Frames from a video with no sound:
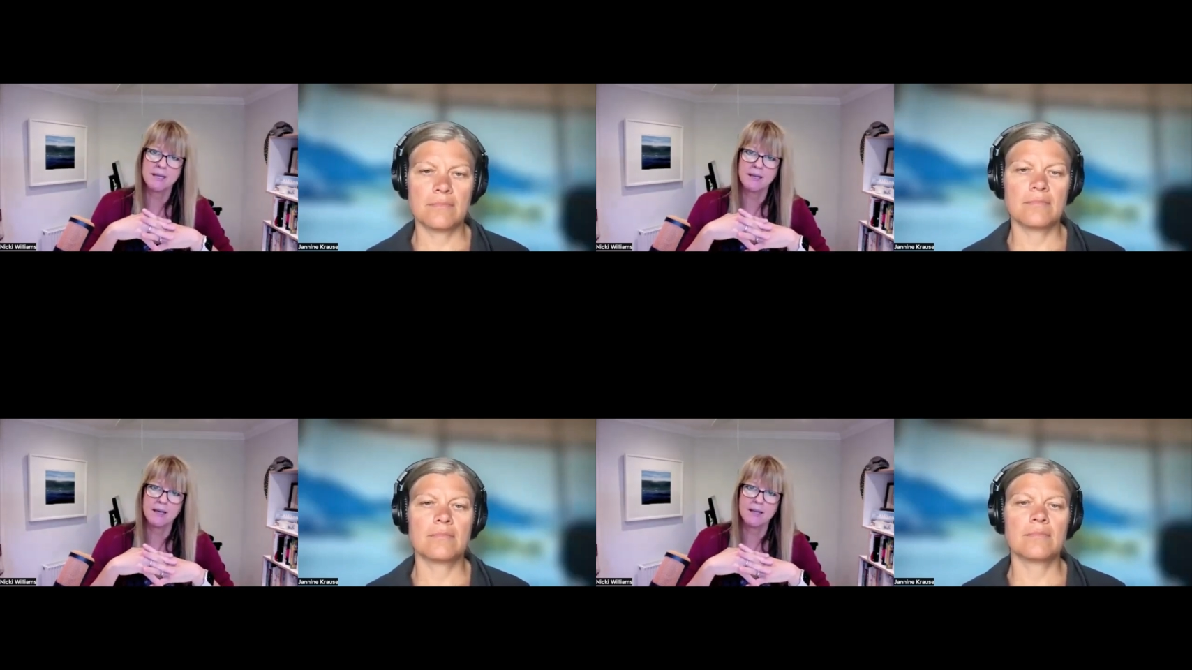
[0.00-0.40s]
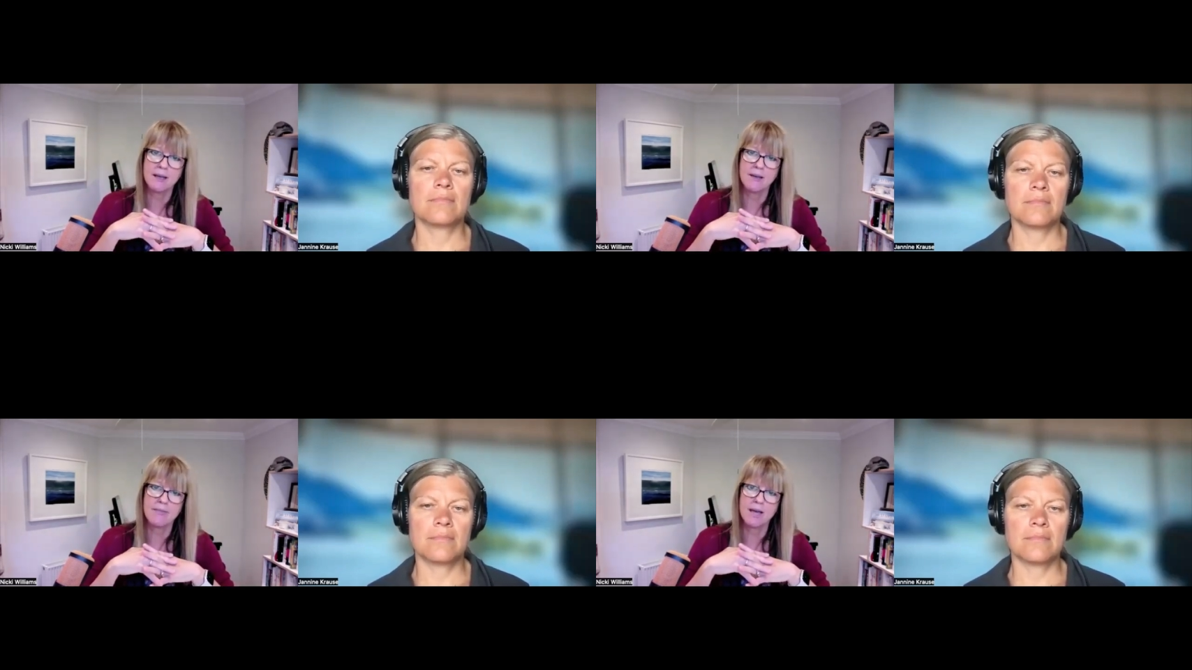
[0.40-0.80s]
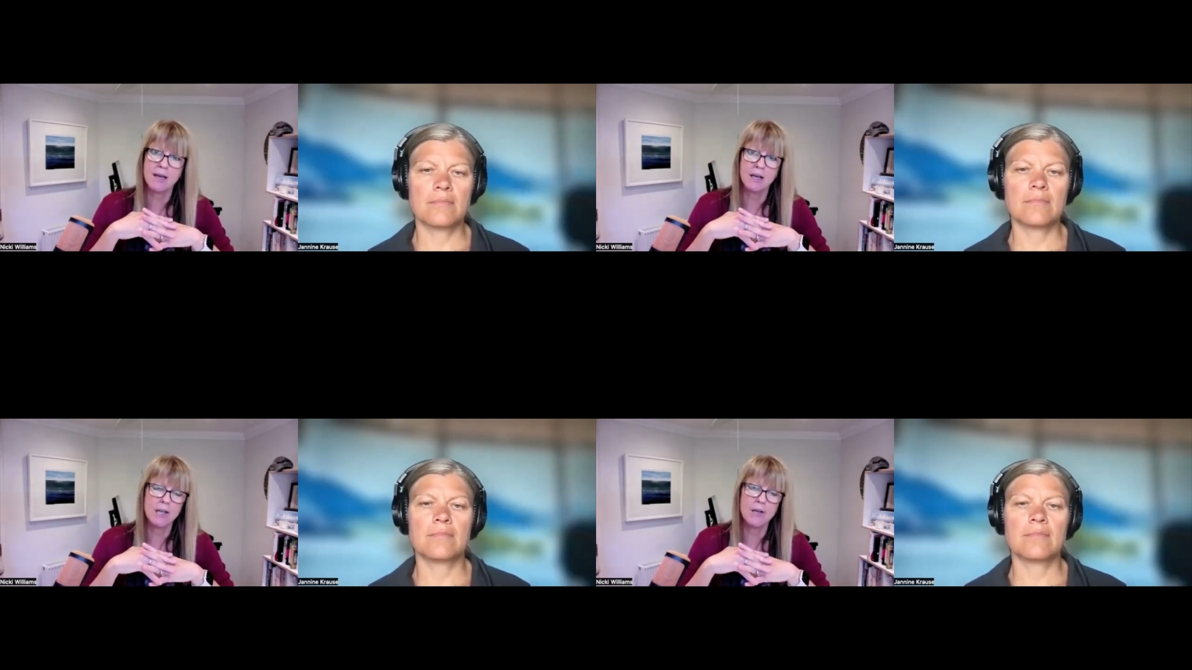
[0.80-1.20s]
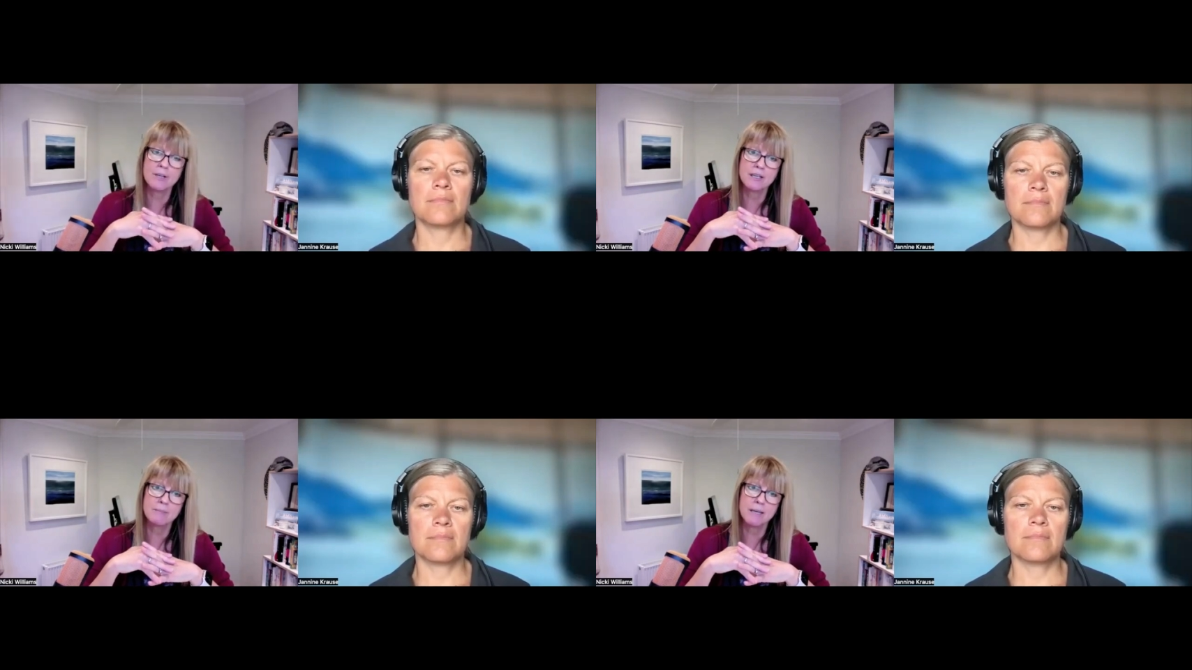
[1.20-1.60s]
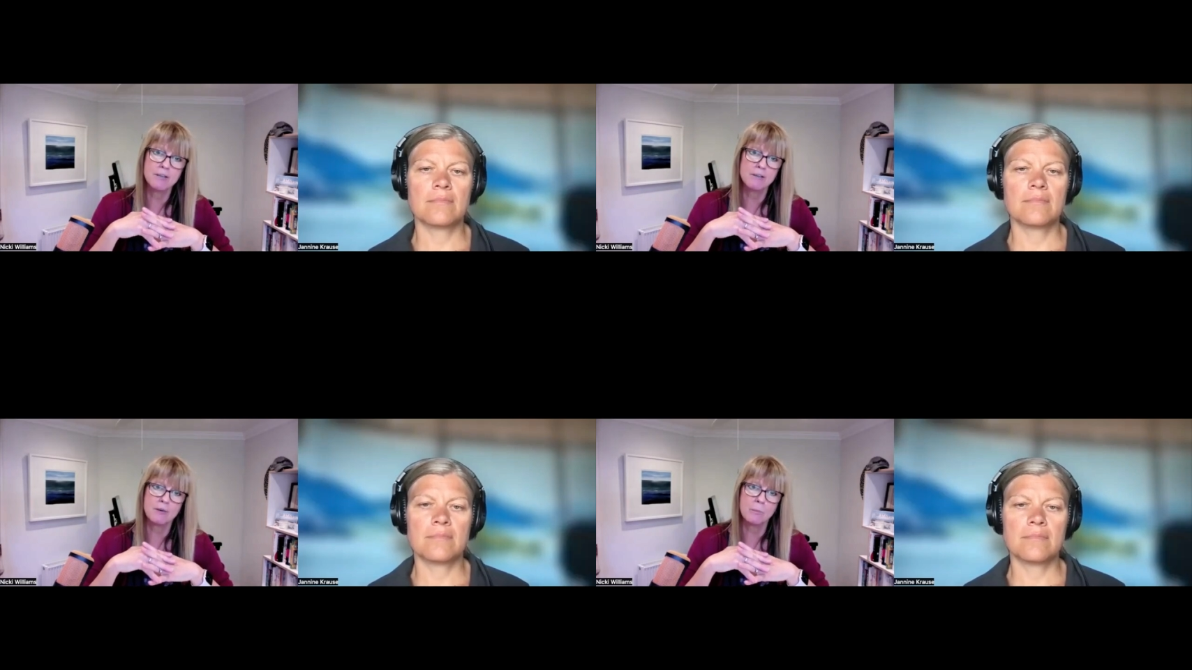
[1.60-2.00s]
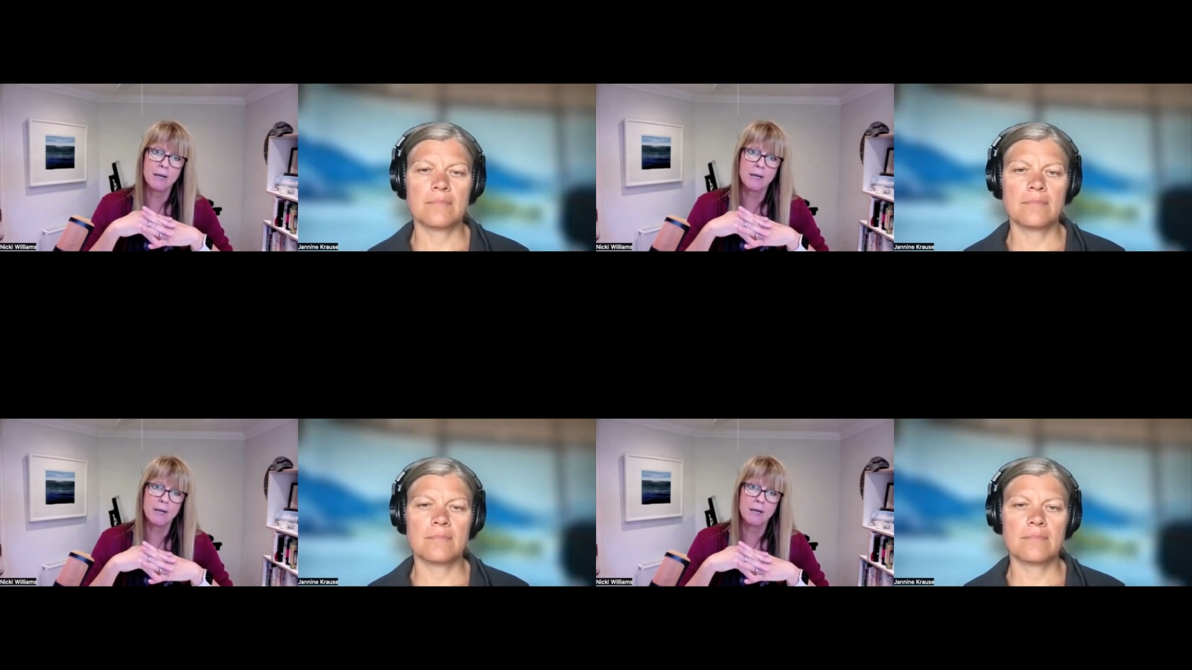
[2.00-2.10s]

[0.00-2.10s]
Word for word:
Speaker 1: Uh, and, and that alone can make you feel